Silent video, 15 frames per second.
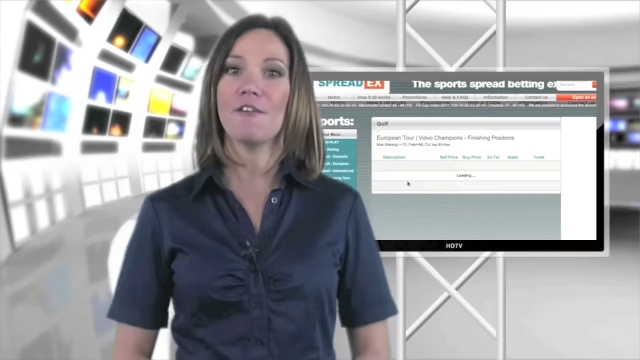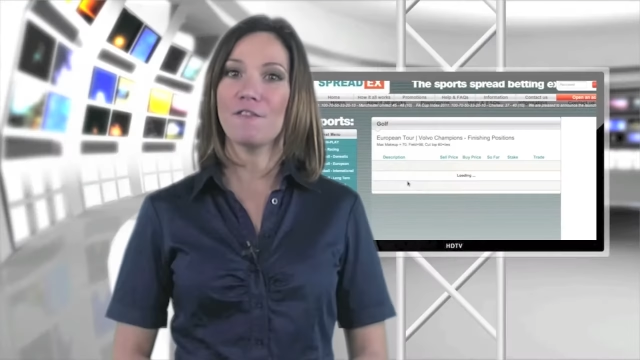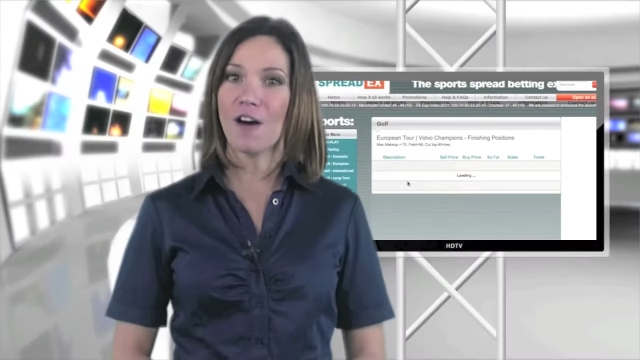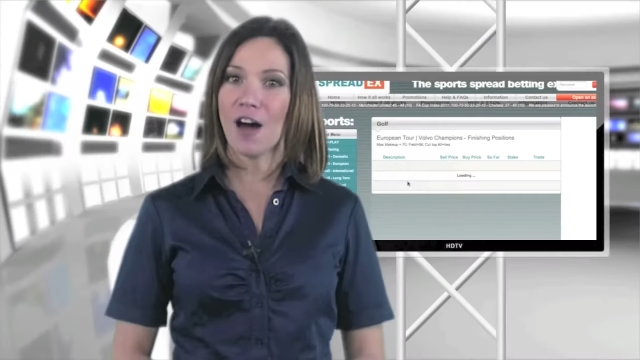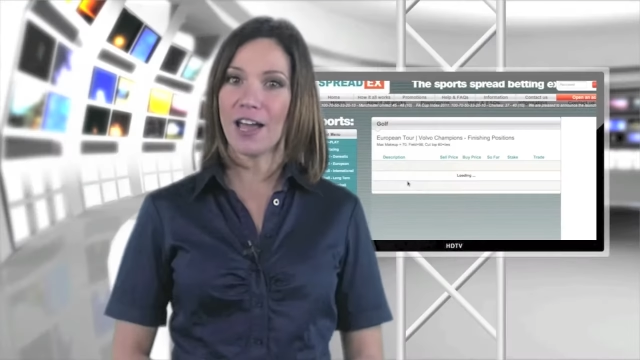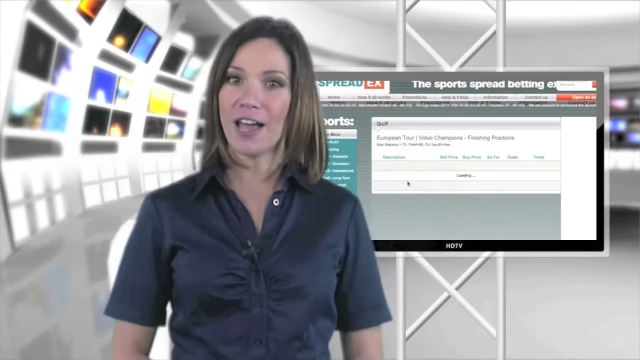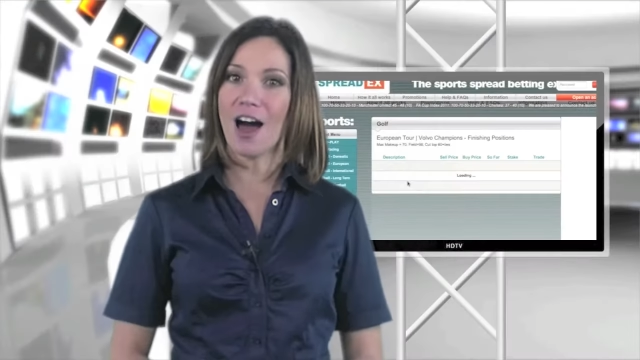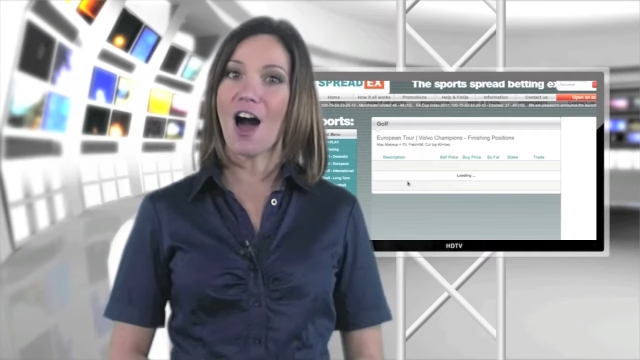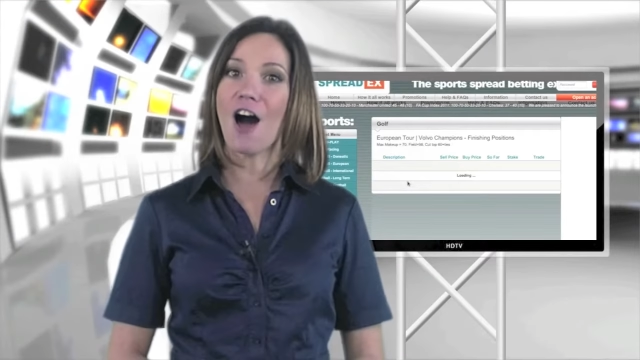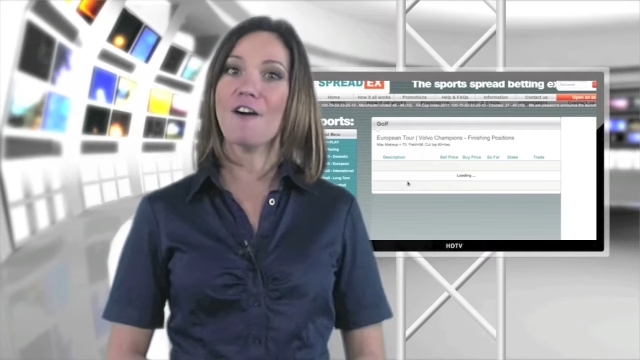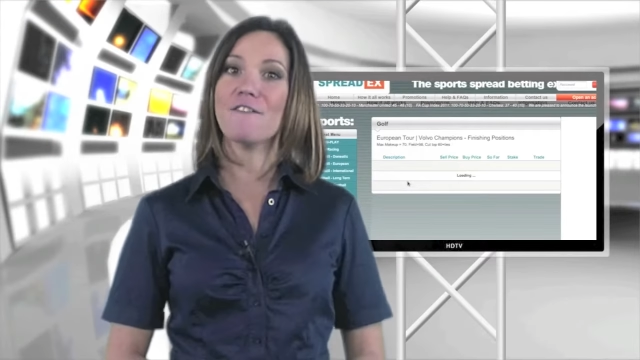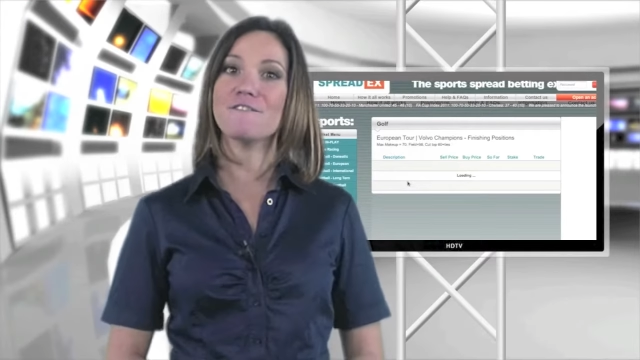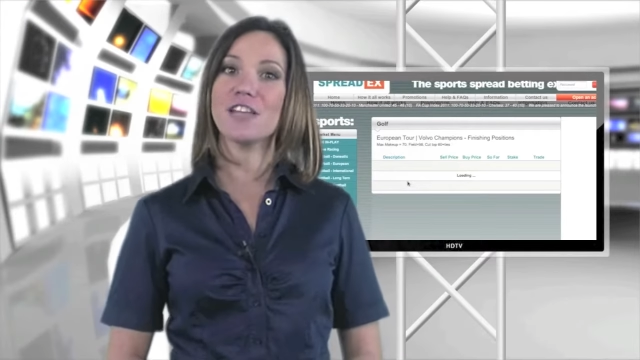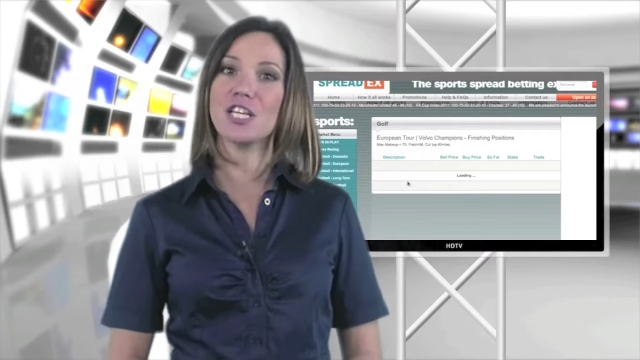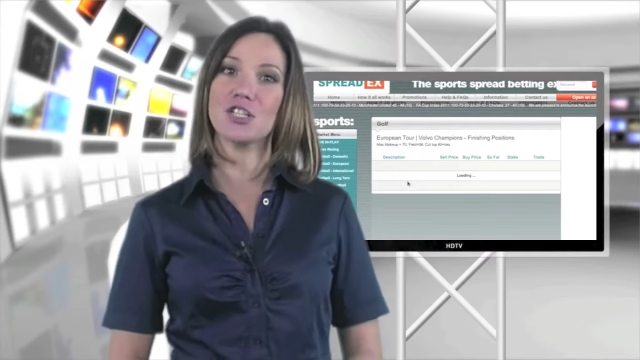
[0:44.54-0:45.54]
via
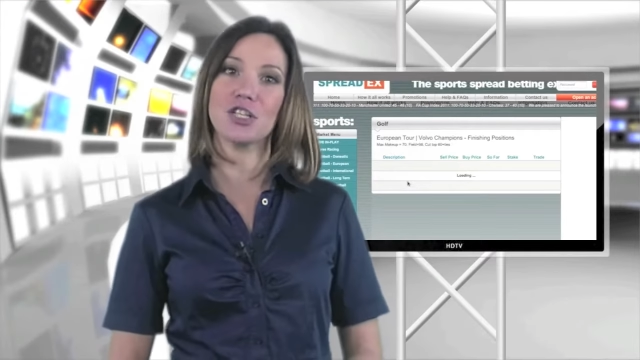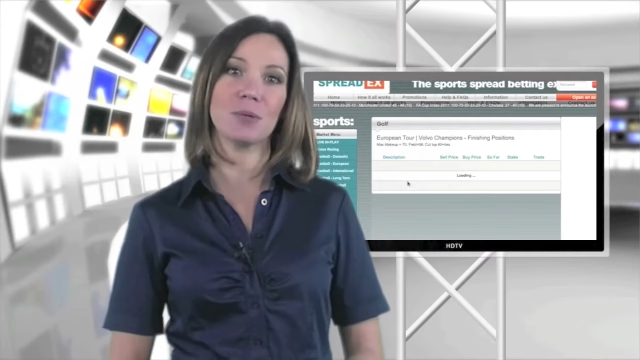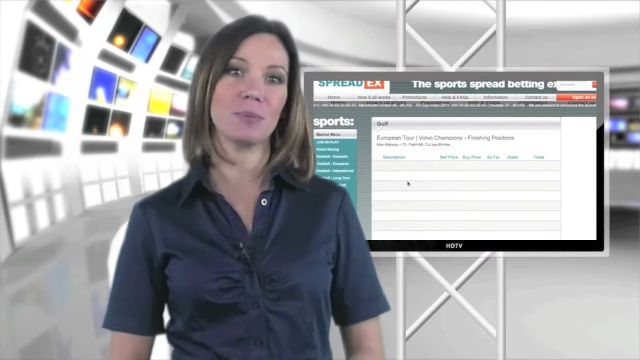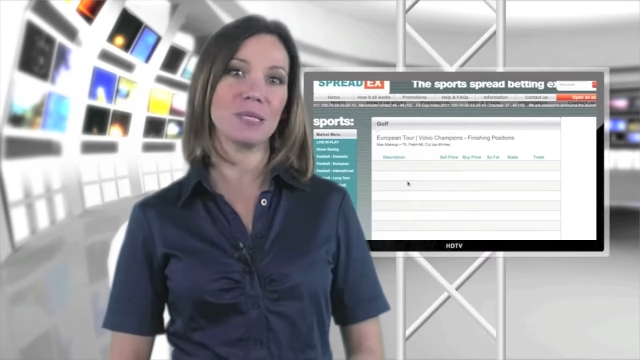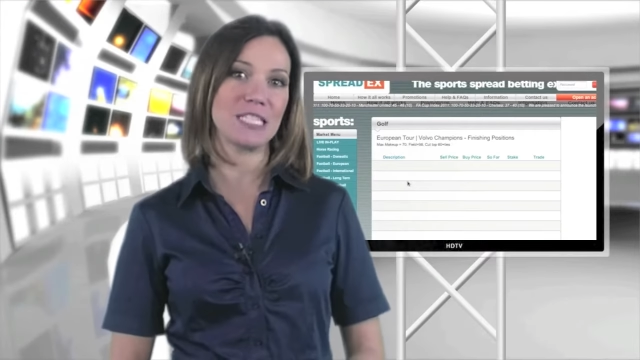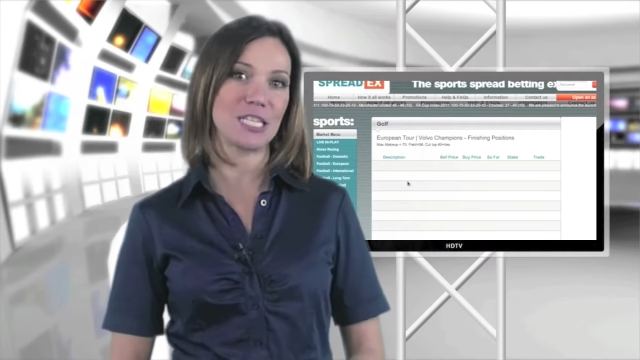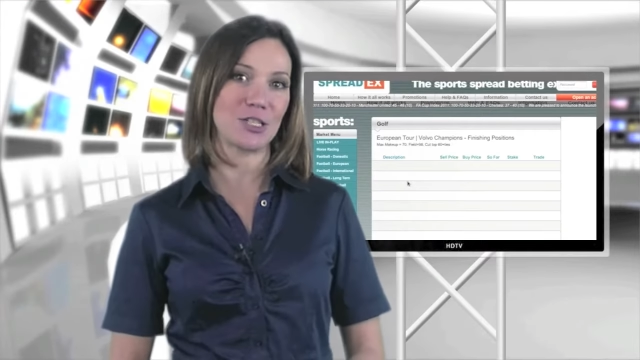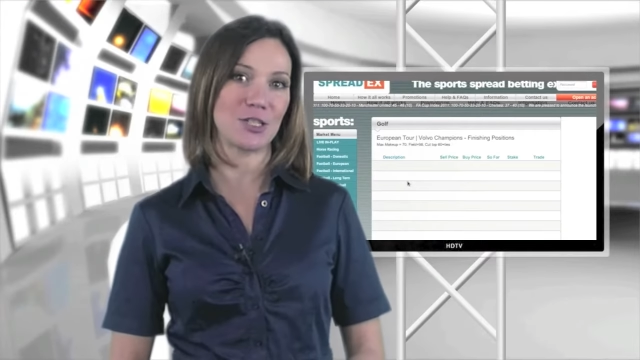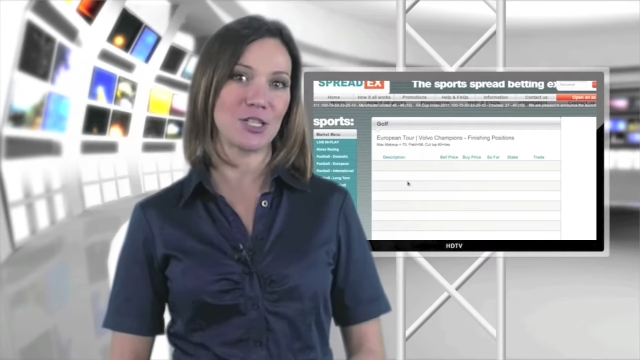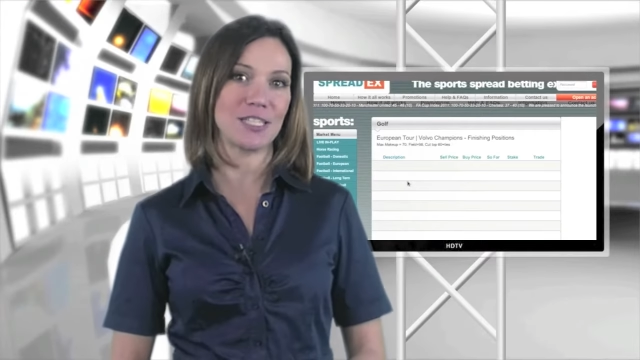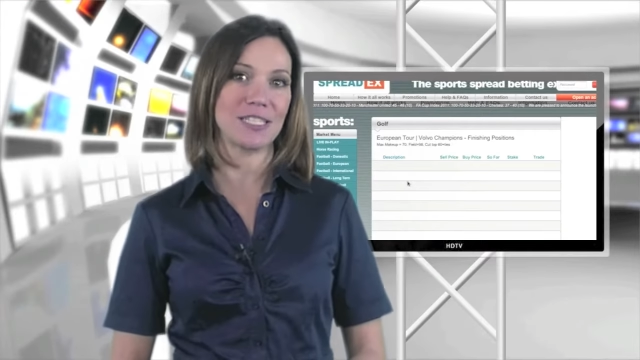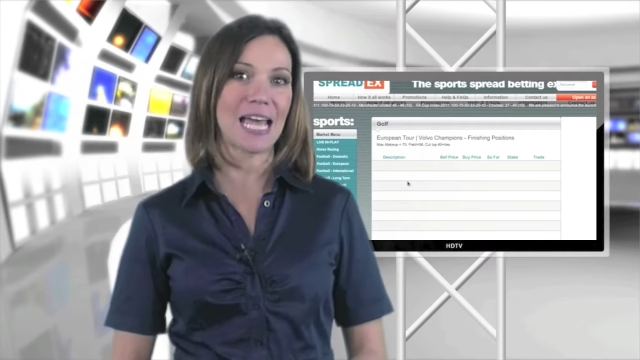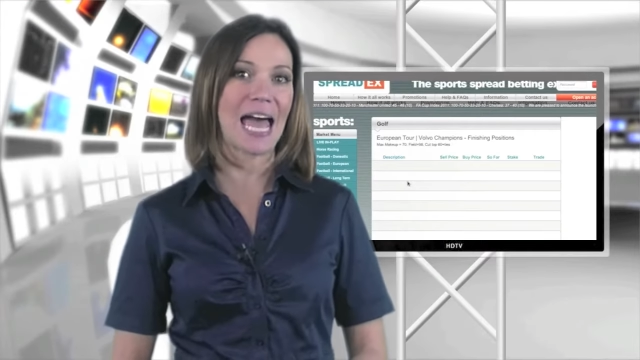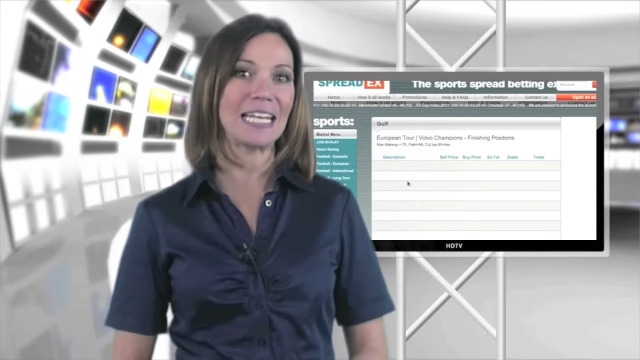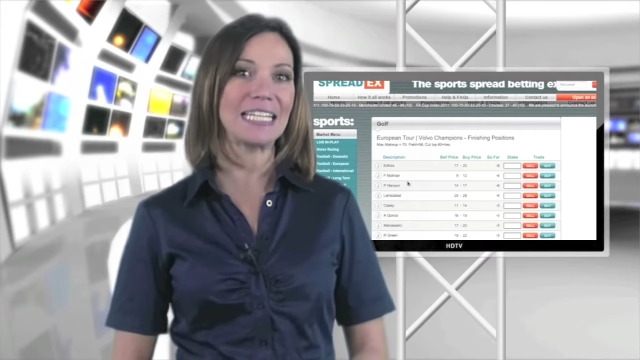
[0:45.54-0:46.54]
our finishing
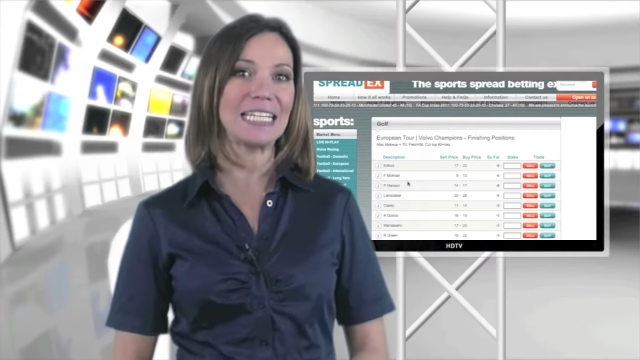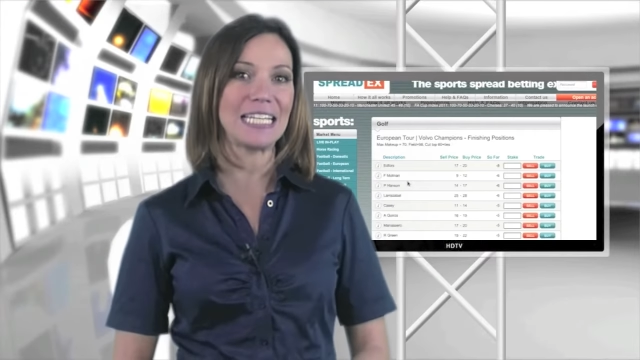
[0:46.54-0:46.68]
positions and